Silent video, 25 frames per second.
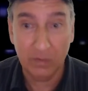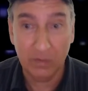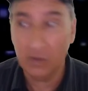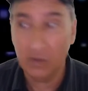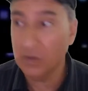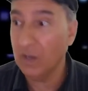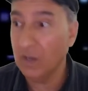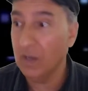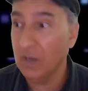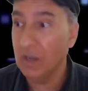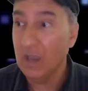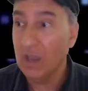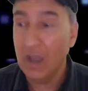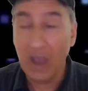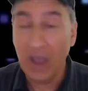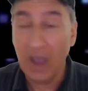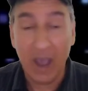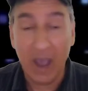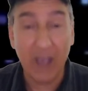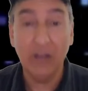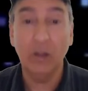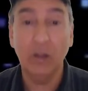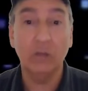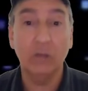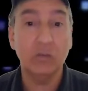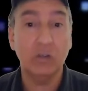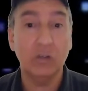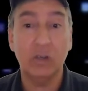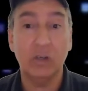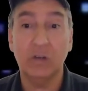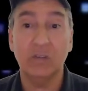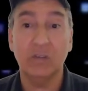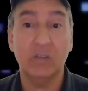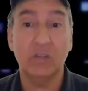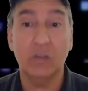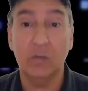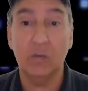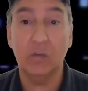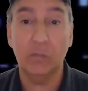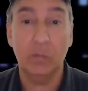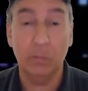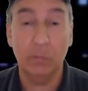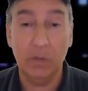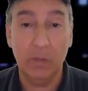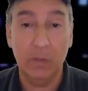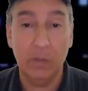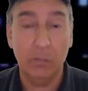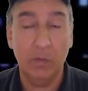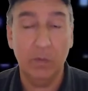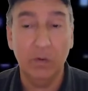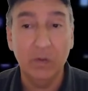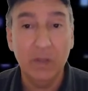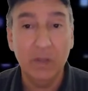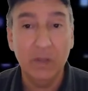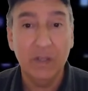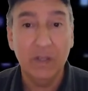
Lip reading: okay? I love sharing stuff with people.